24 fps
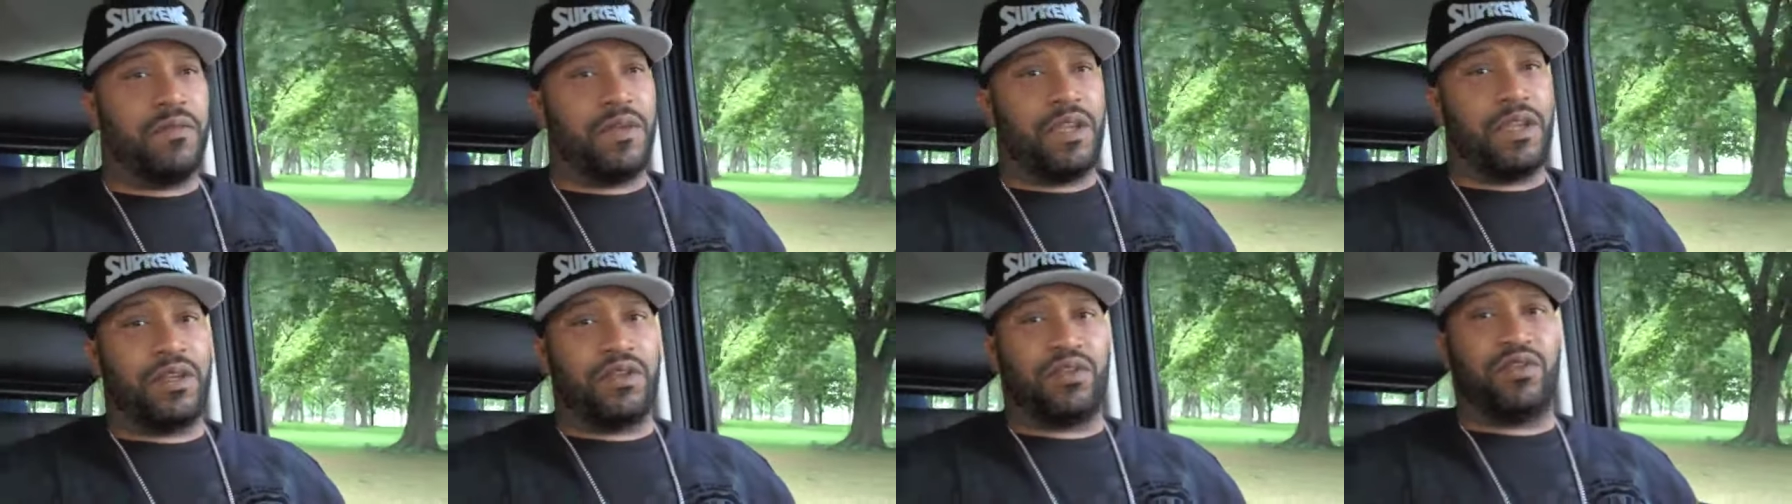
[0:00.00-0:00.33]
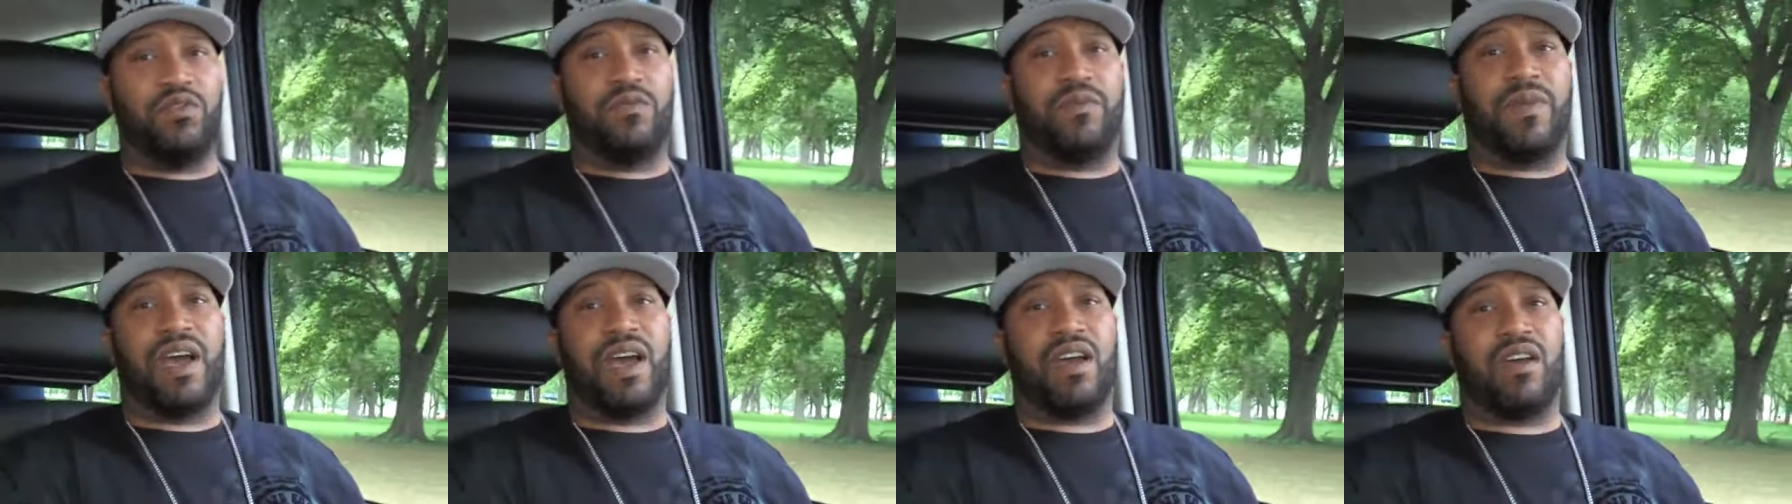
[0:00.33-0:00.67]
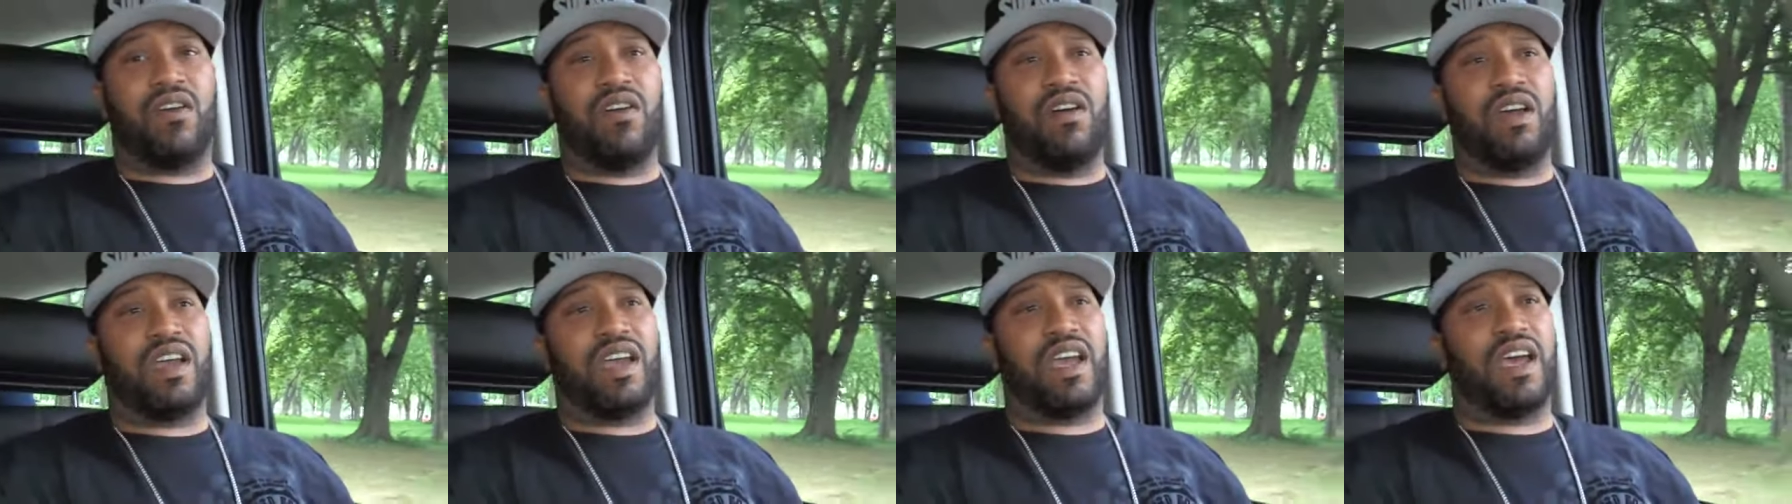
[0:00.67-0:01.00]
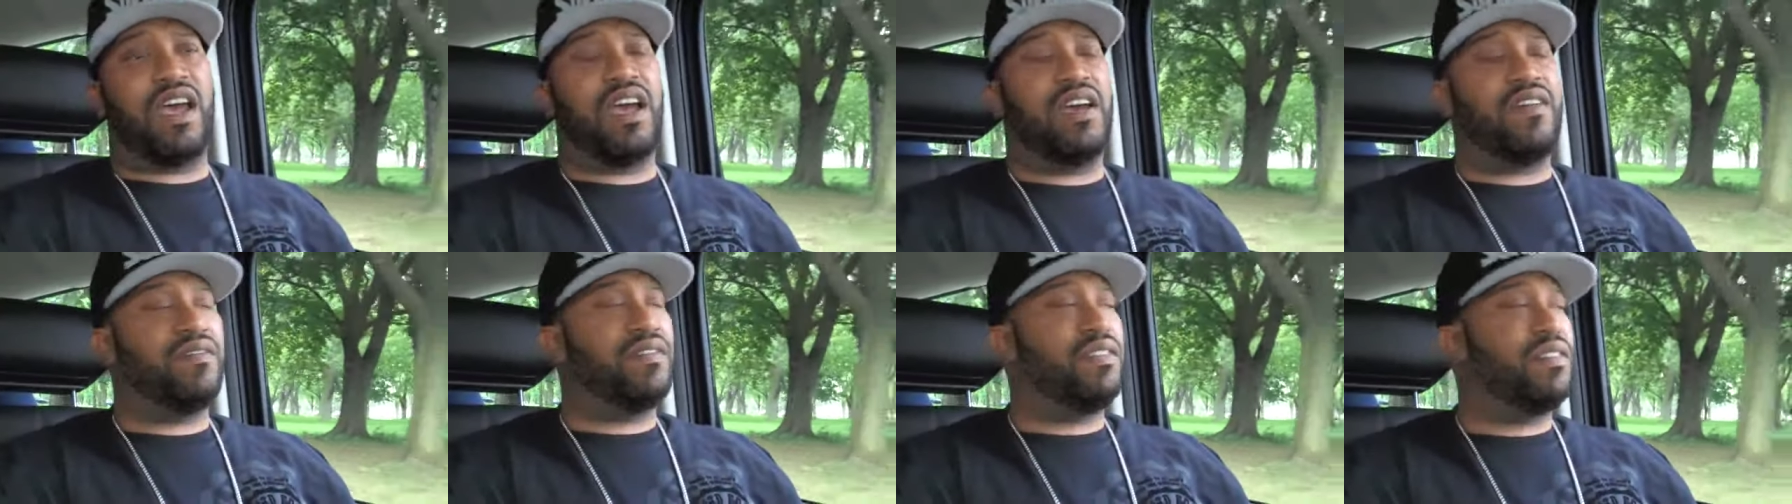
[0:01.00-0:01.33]
in the Tupac
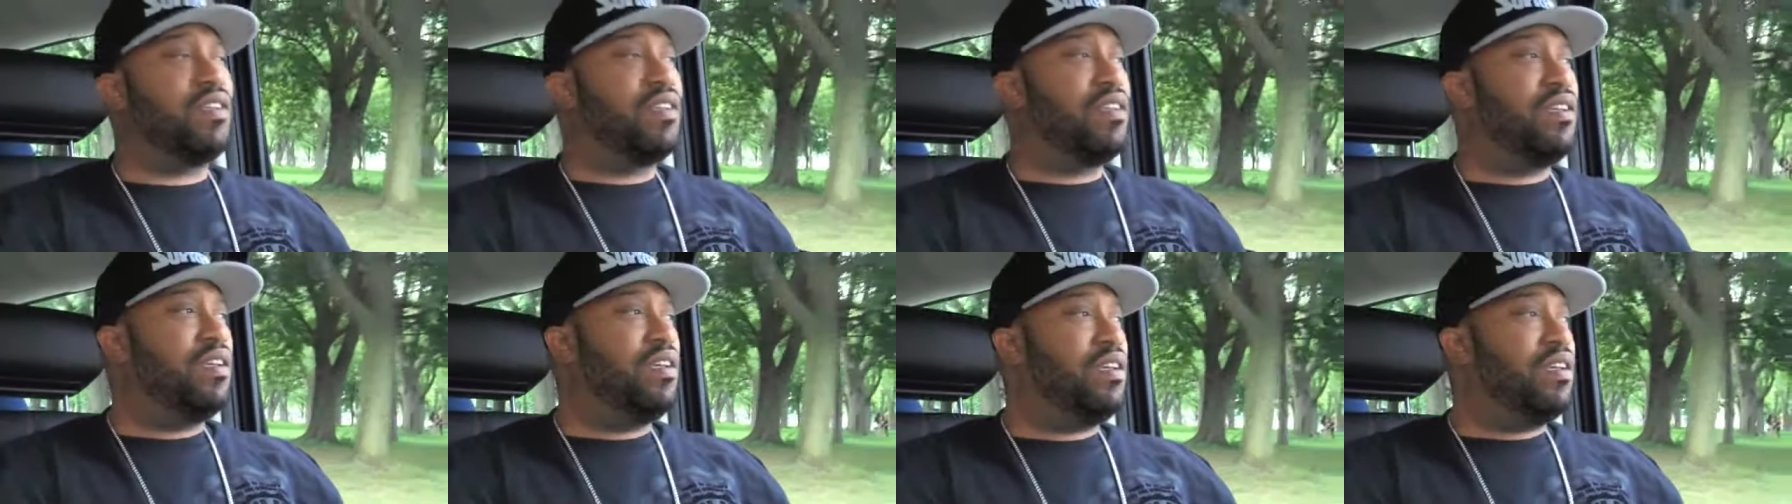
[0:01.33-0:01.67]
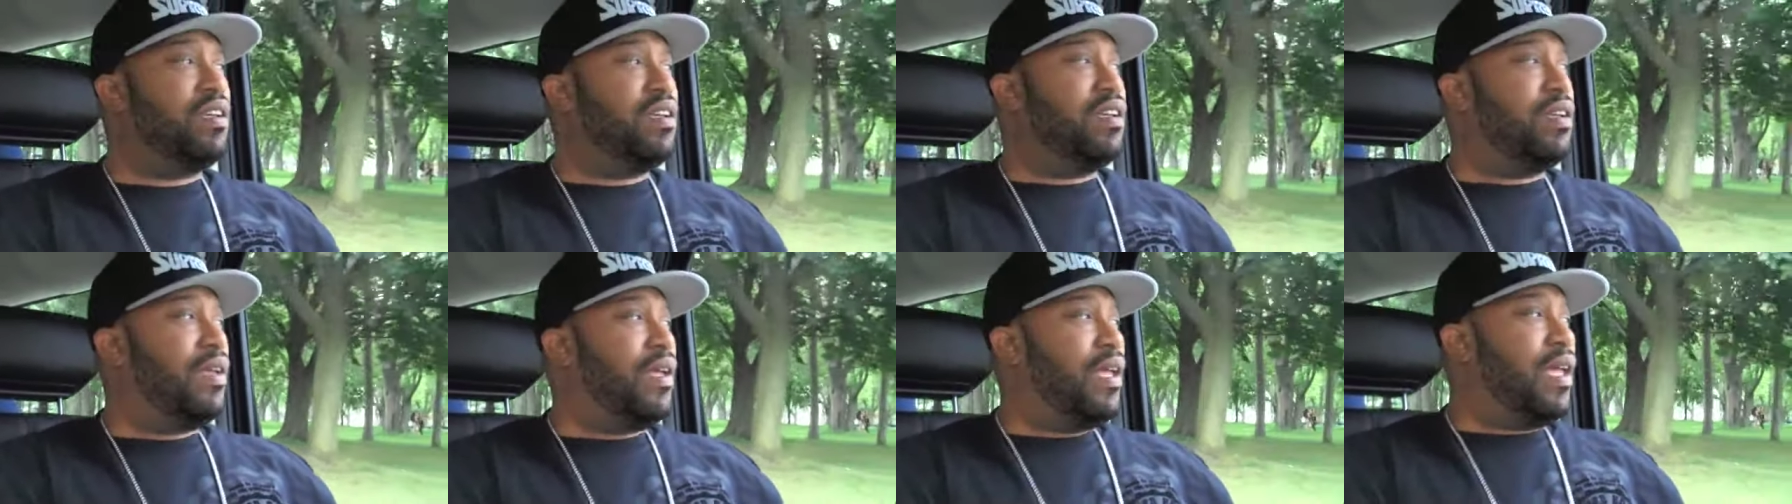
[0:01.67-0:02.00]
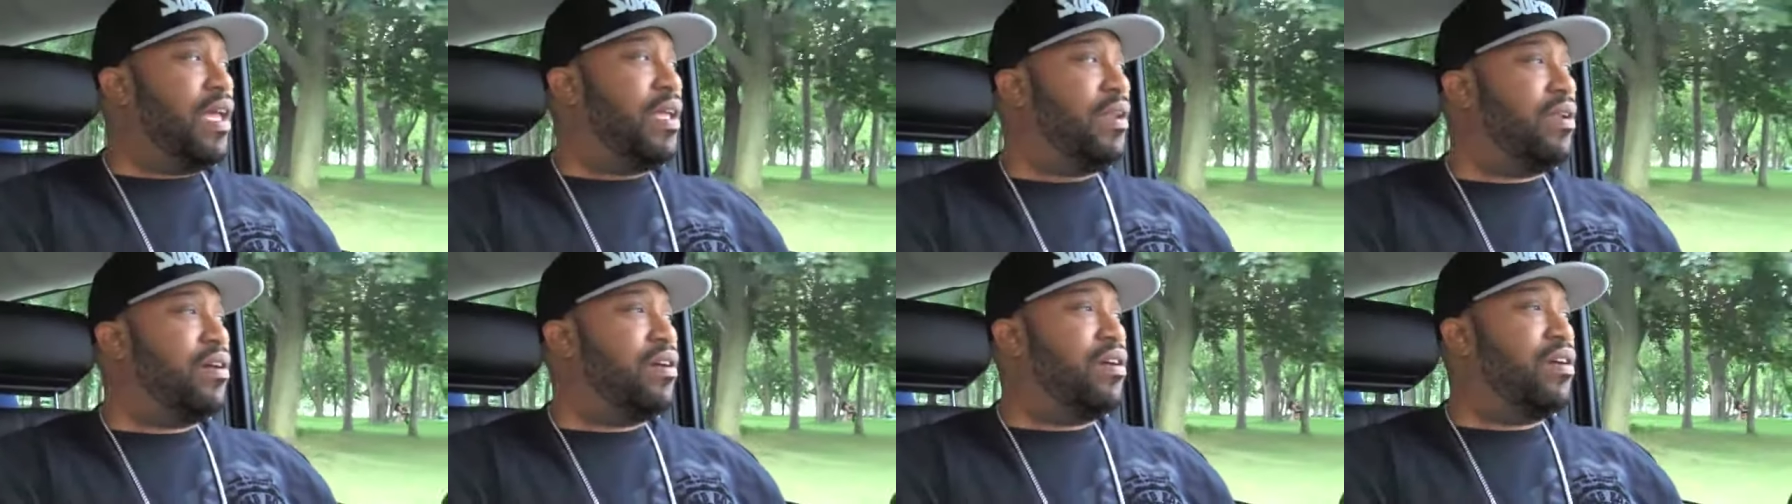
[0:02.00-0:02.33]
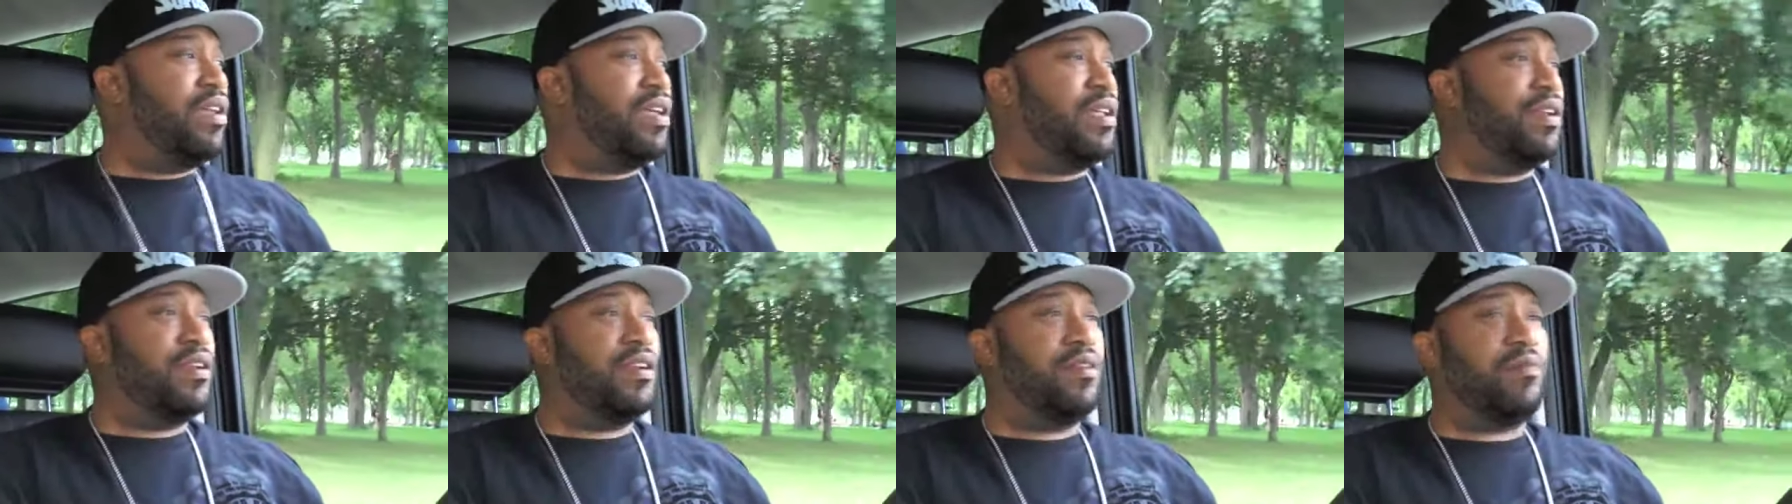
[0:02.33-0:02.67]
archives and uh,
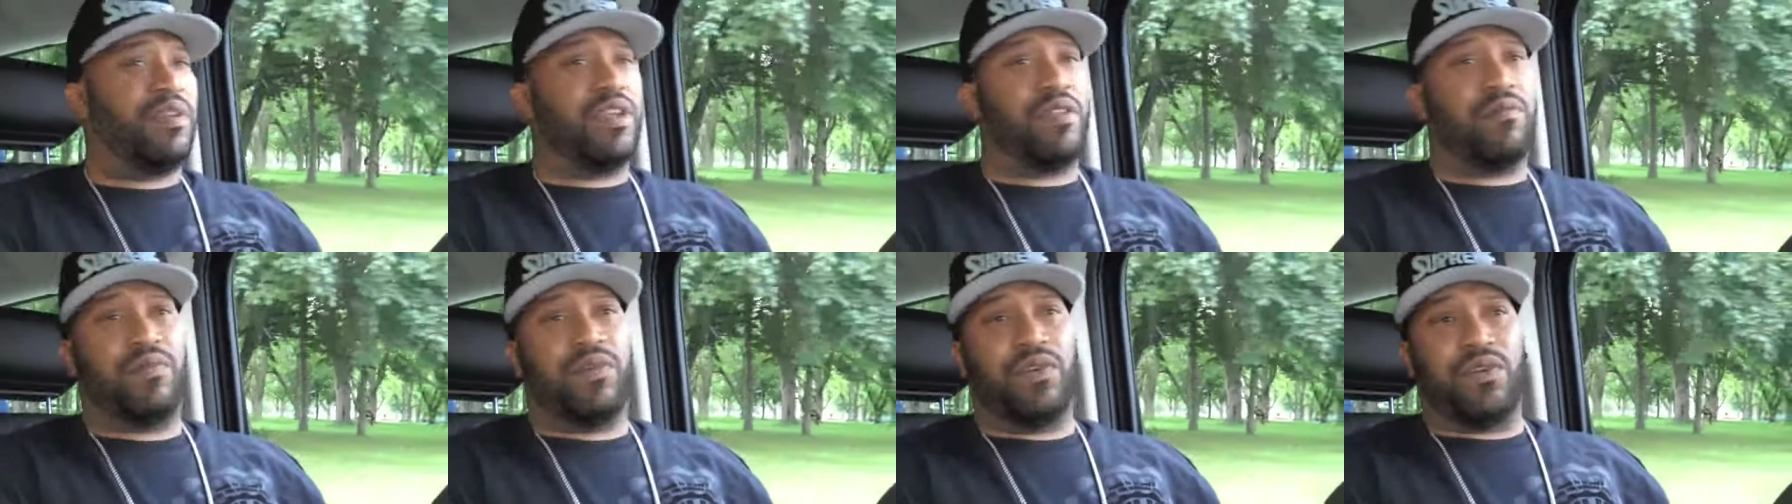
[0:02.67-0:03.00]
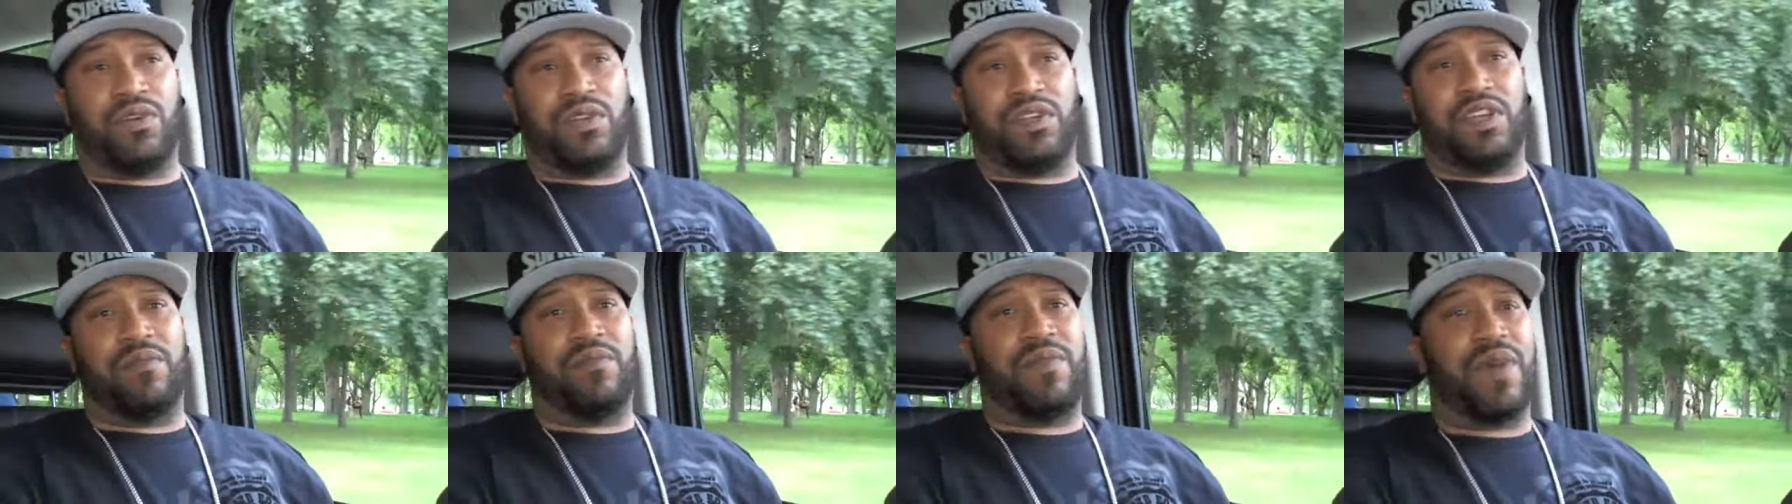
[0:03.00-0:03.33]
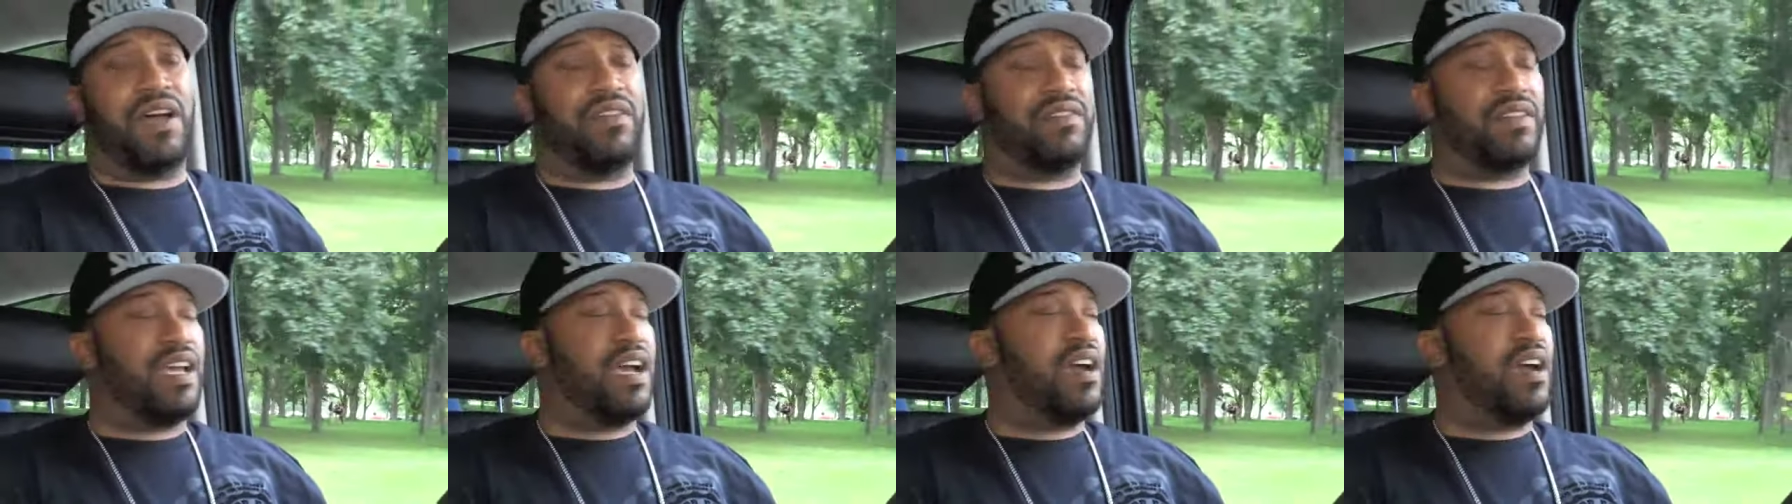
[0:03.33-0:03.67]
ended up getting pulled up out the